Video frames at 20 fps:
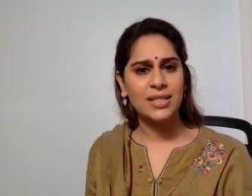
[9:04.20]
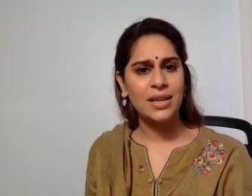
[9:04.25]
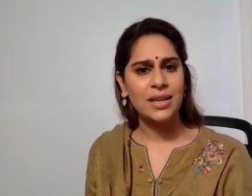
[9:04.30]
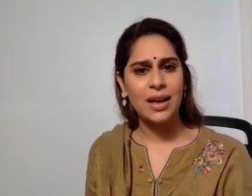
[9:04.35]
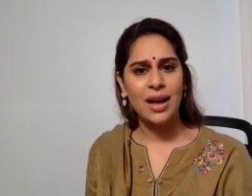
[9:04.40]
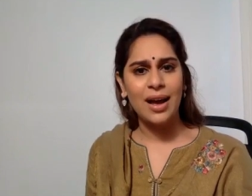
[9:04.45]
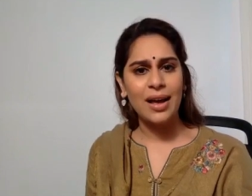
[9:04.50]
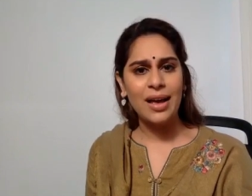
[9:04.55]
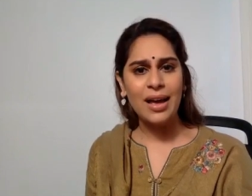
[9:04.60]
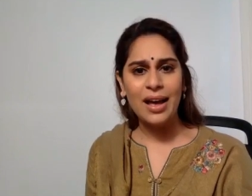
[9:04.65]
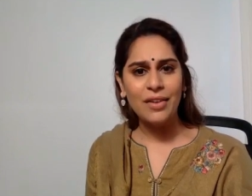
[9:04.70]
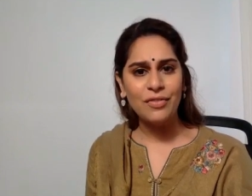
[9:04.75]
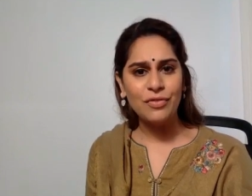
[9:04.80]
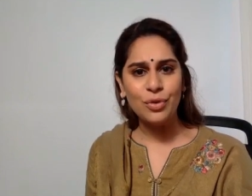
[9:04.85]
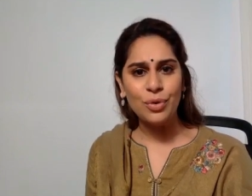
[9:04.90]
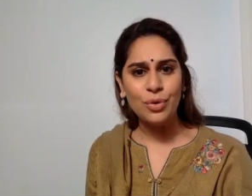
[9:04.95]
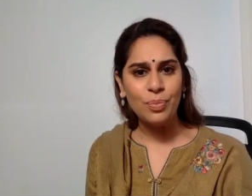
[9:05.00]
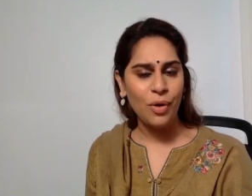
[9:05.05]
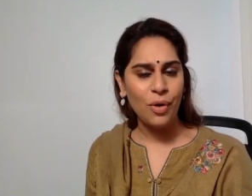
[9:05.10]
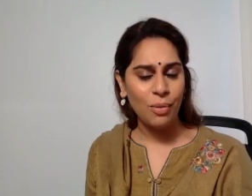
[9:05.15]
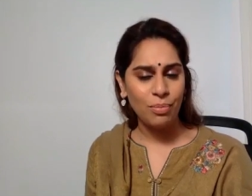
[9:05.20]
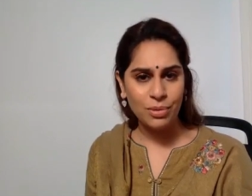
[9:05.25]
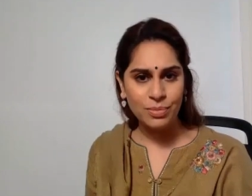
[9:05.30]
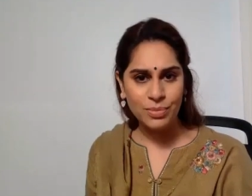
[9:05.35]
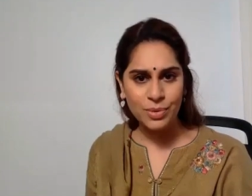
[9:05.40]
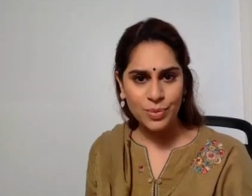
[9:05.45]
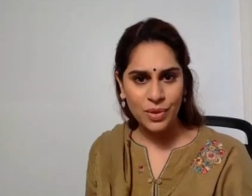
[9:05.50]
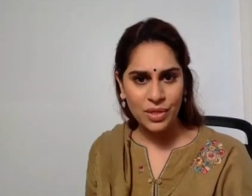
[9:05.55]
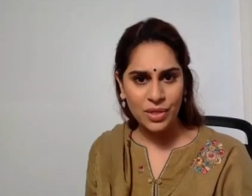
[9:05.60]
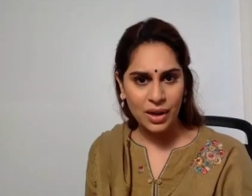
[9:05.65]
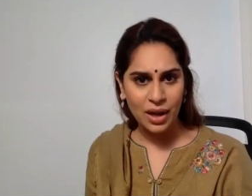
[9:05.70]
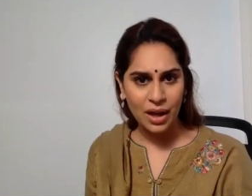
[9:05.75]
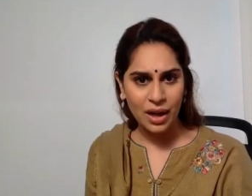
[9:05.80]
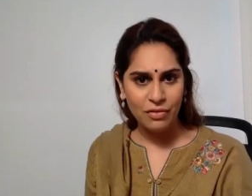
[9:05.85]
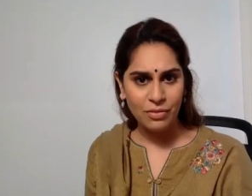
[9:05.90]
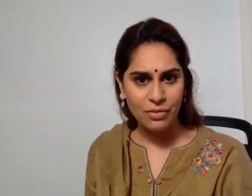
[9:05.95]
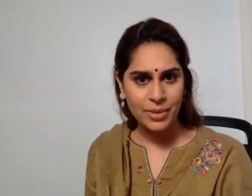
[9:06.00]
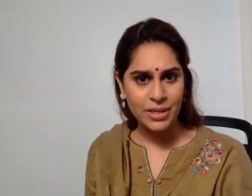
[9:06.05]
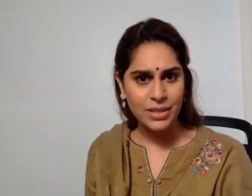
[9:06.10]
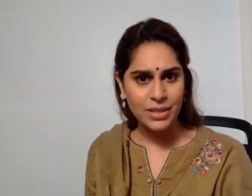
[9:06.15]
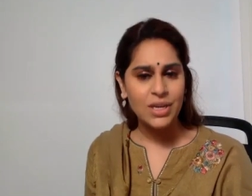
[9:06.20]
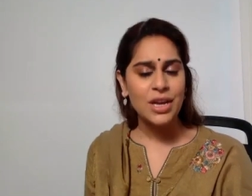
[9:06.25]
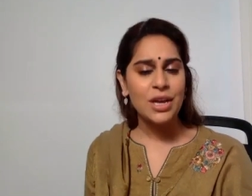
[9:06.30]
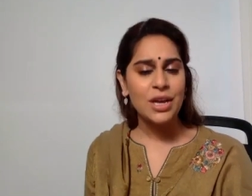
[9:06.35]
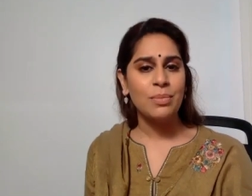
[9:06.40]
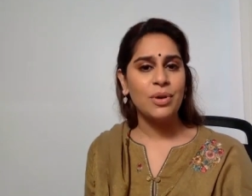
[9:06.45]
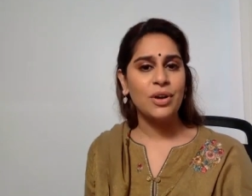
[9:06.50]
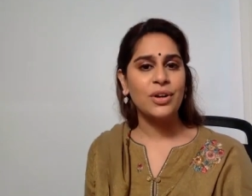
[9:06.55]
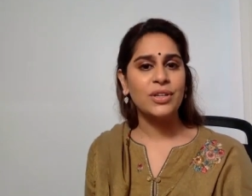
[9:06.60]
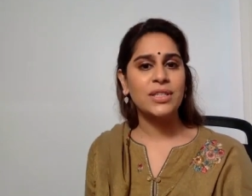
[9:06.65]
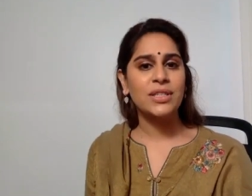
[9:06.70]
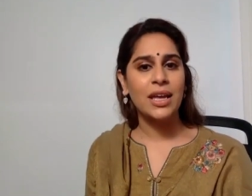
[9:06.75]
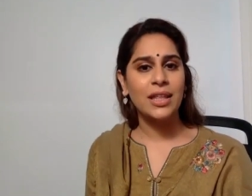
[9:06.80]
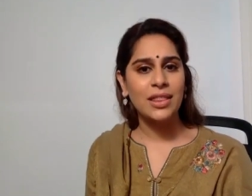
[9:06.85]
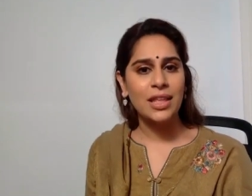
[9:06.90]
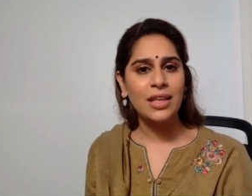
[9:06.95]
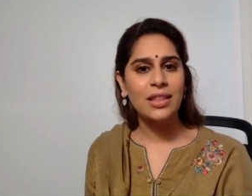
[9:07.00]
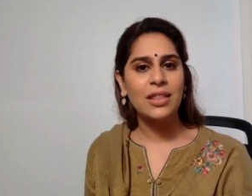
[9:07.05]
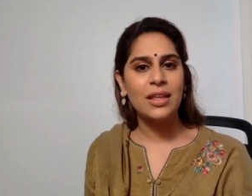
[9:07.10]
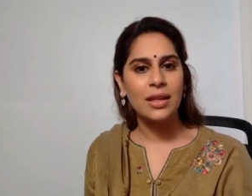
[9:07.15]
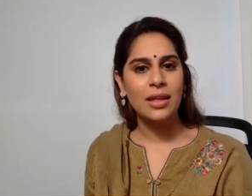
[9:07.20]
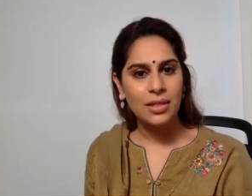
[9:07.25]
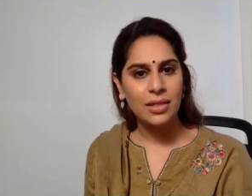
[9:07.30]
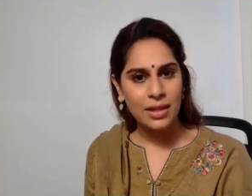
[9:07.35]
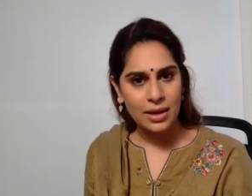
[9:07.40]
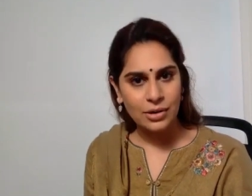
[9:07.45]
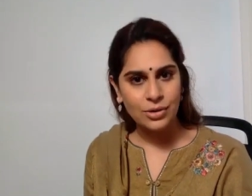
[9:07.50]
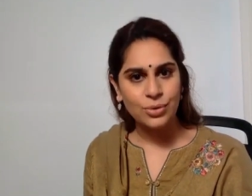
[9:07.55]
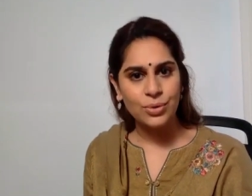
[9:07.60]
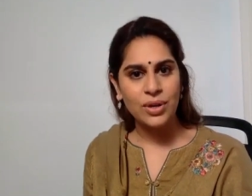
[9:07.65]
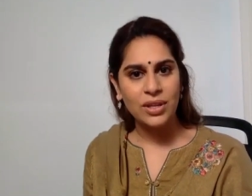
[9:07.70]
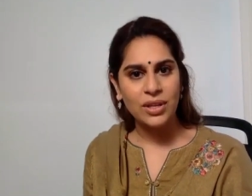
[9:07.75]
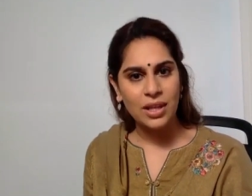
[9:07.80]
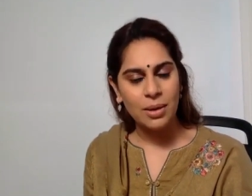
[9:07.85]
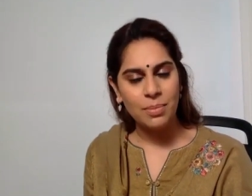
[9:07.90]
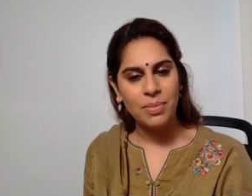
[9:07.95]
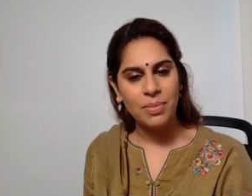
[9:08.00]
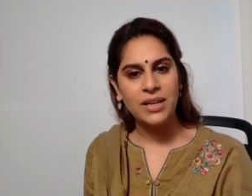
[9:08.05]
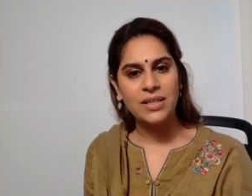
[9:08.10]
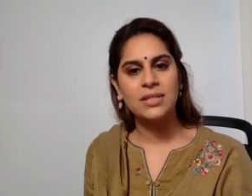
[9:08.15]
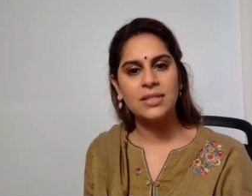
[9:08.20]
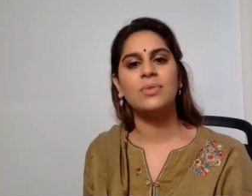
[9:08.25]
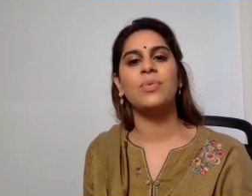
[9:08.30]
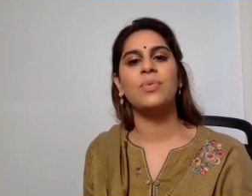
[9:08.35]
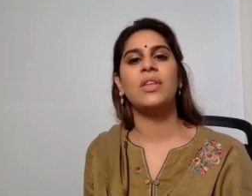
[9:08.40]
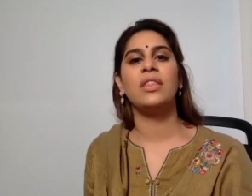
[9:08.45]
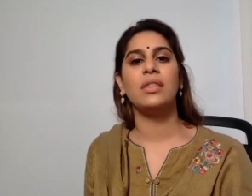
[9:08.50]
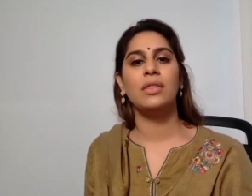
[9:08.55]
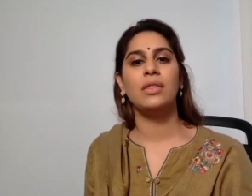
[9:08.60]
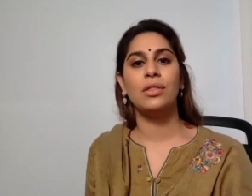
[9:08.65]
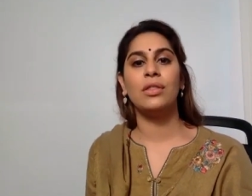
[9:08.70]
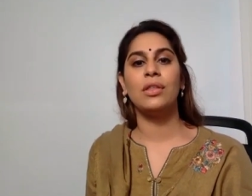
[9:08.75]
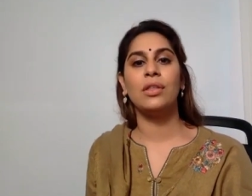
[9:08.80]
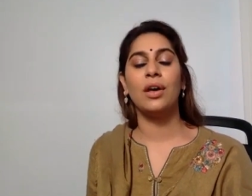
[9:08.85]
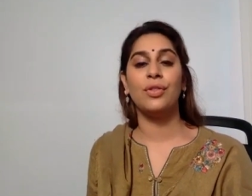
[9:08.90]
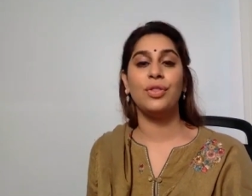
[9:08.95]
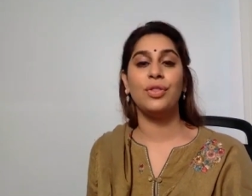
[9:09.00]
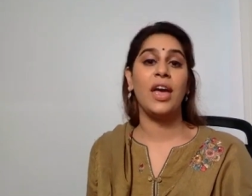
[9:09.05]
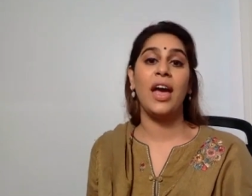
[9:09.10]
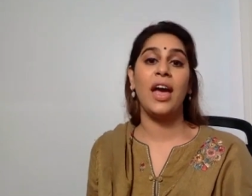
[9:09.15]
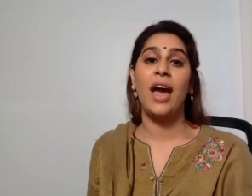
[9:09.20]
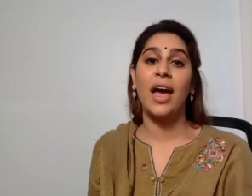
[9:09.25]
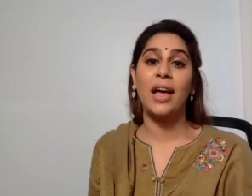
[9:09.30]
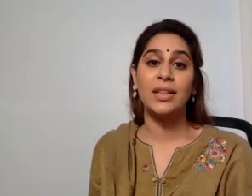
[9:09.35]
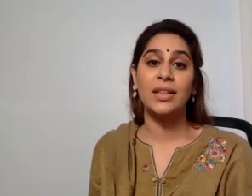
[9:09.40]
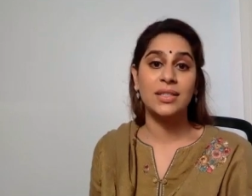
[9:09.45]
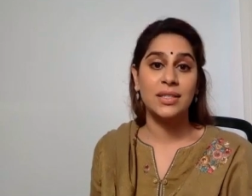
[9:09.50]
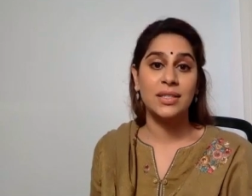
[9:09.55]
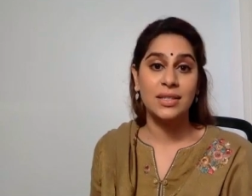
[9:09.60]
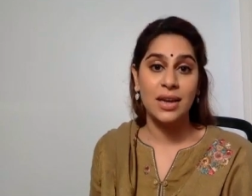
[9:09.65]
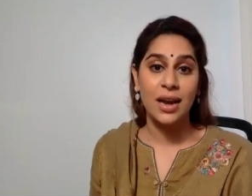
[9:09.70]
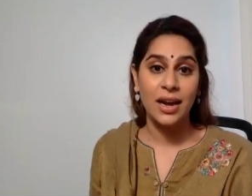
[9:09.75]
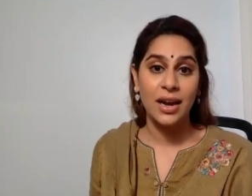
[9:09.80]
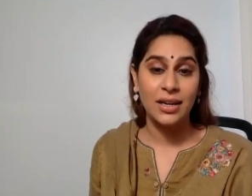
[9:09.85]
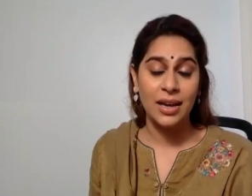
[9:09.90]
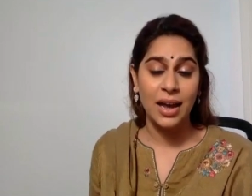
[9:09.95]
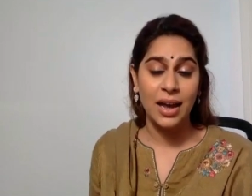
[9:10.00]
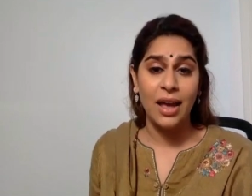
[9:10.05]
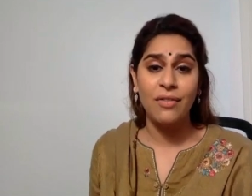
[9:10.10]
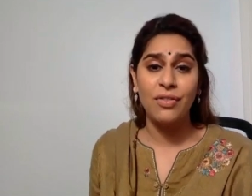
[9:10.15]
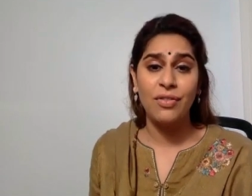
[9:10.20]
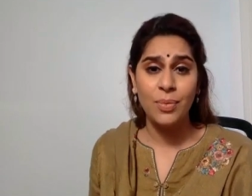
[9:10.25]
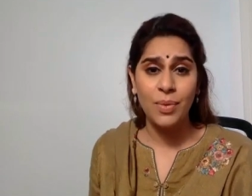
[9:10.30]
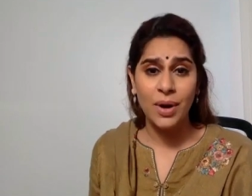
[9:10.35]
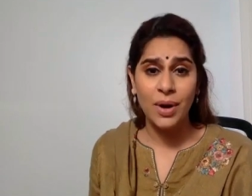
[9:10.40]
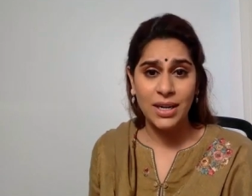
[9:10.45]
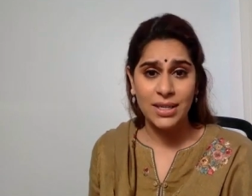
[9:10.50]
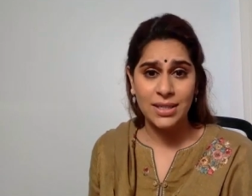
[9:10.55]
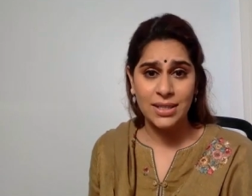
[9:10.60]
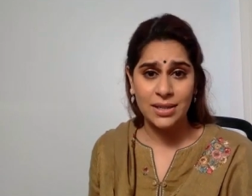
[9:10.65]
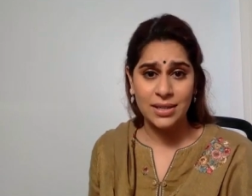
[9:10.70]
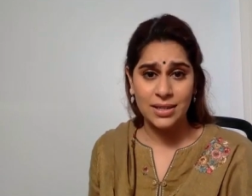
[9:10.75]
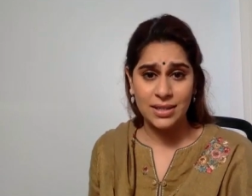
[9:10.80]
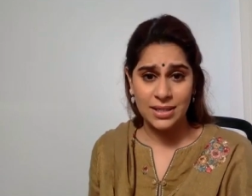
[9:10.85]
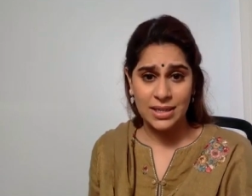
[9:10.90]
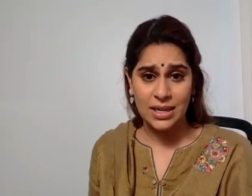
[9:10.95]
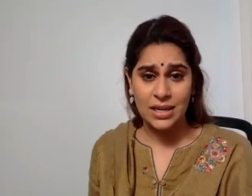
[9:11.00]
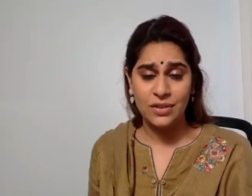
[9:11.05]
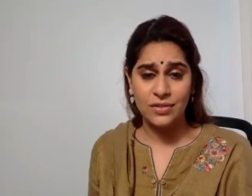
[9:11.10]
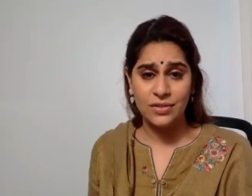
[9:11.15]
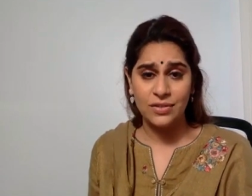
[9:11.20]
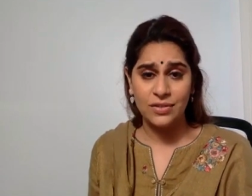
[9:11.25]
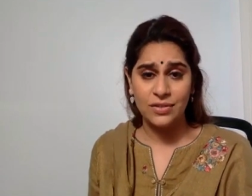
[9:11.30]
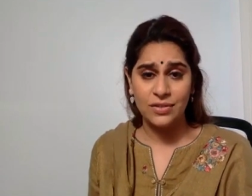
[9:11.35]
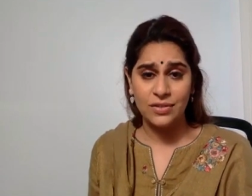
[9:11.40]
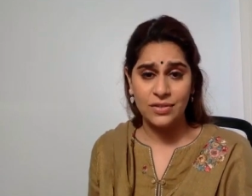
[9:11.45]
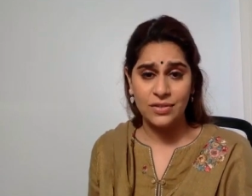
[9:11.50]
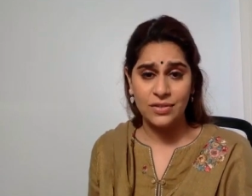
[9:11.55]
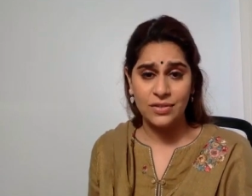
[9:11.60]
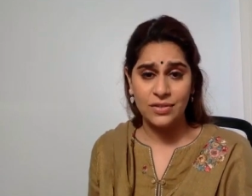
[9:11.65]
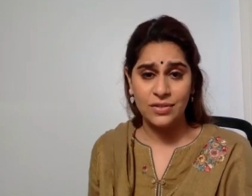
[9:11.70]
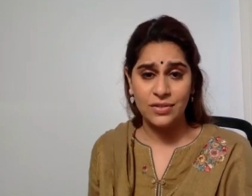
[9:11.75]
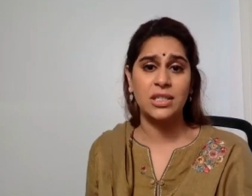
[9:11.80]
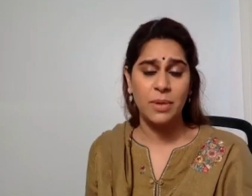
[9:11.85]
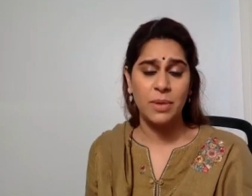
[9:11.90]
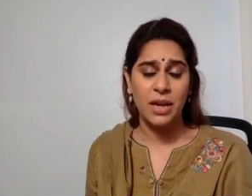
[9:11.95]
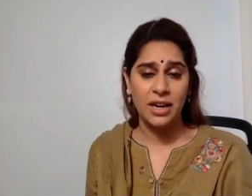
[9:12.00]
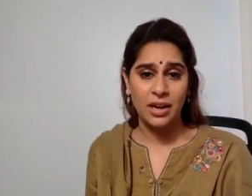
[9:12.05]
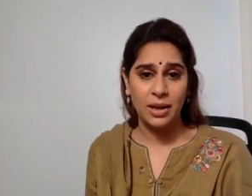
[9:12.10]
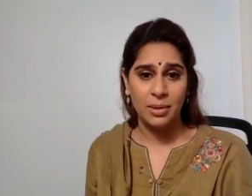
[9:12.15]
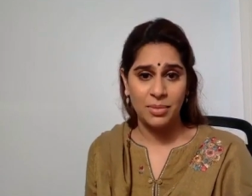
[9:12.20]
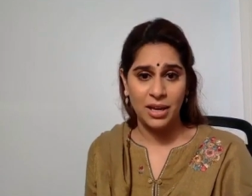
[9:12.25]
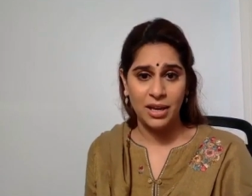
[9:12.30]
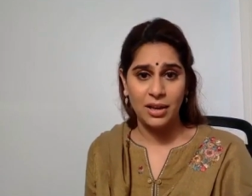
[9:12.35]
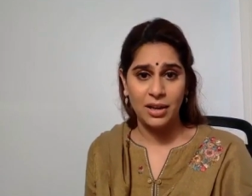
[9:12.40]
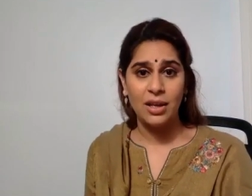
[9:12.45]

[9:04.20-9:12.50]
I have no problems with the government because I think that they are doing their best with their hands tied. Everyone is in a state of stress with this pandemic.